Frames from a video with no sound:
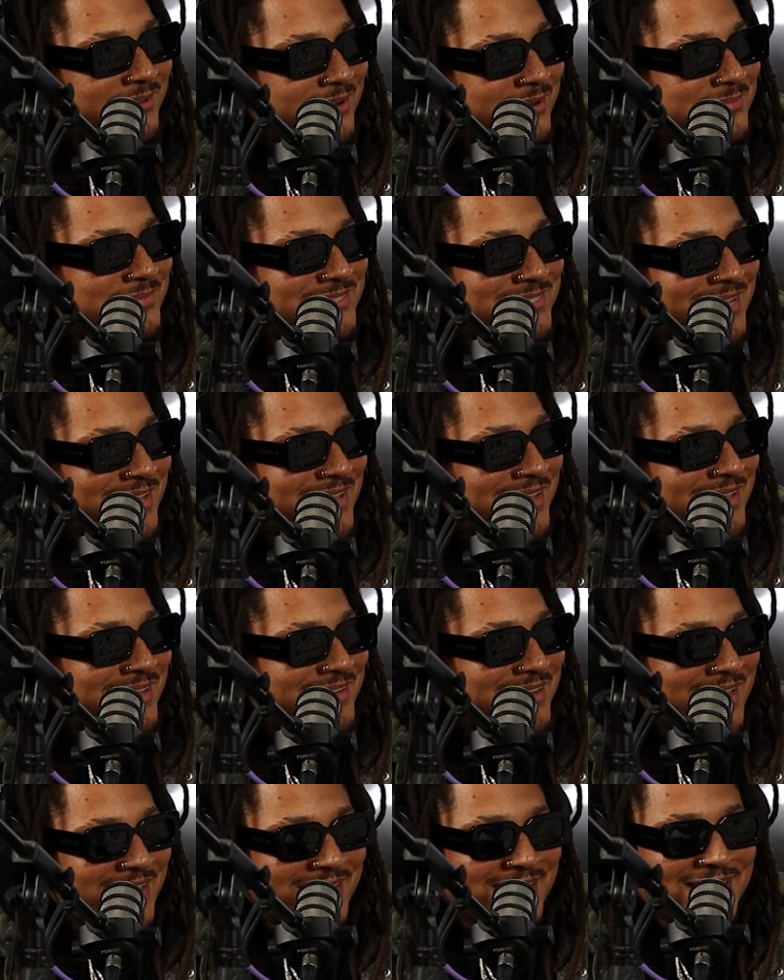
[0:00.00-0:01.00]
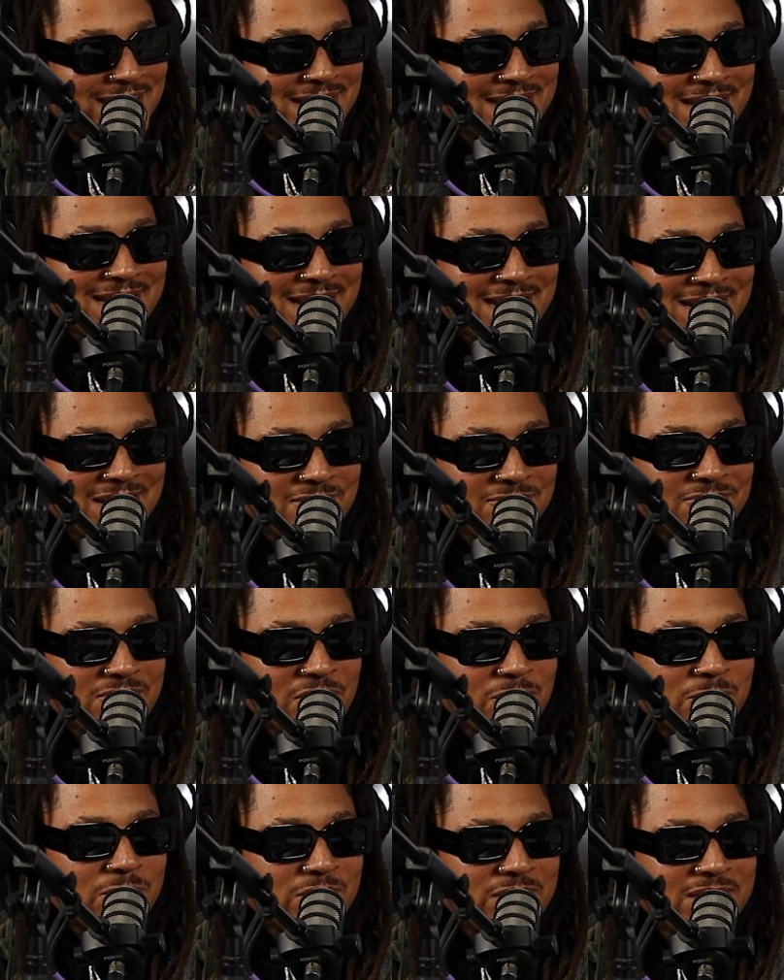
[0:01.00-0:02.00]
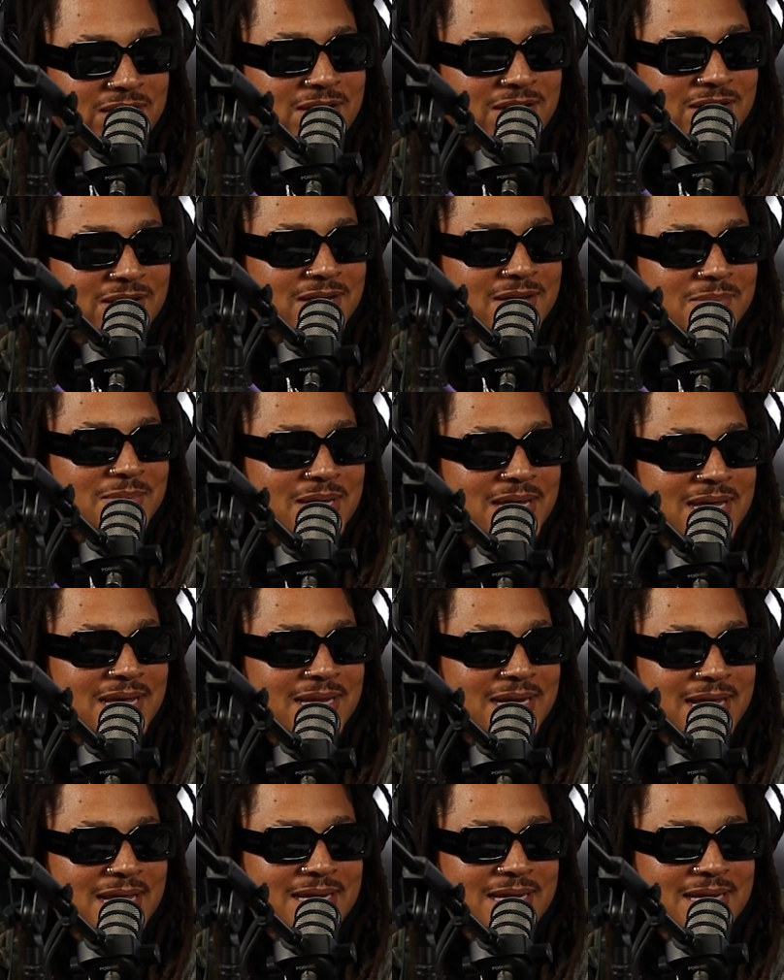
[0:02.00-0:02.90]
You know what I'm saying? Like, and it felt pretty good, man.